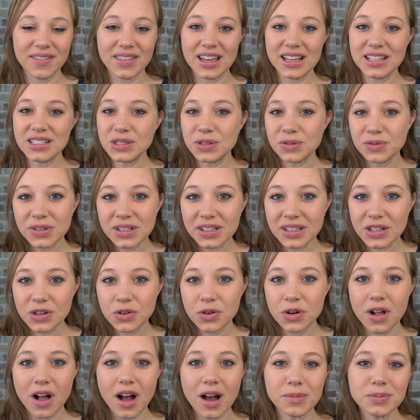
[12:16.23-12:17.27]
That's a really
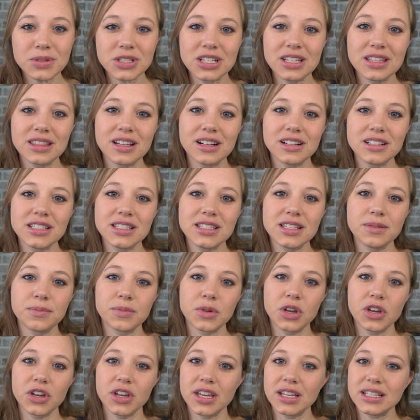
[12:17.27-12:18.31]
cool option. There's
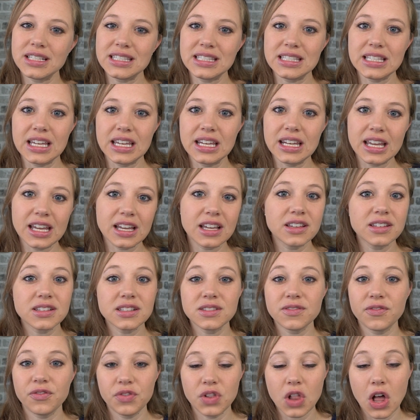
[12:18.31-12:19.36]
some good scenic
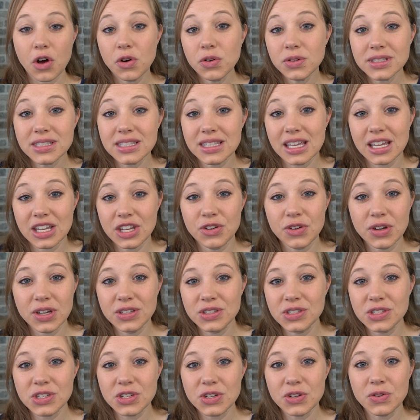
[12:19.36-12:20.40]
floats that you
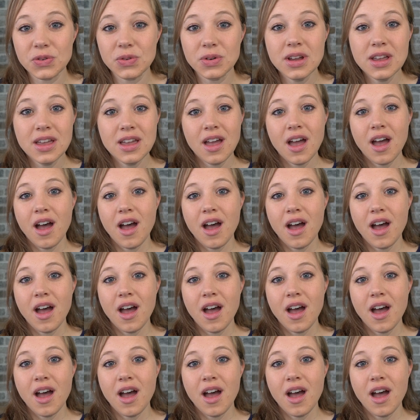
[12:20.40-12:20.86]
can do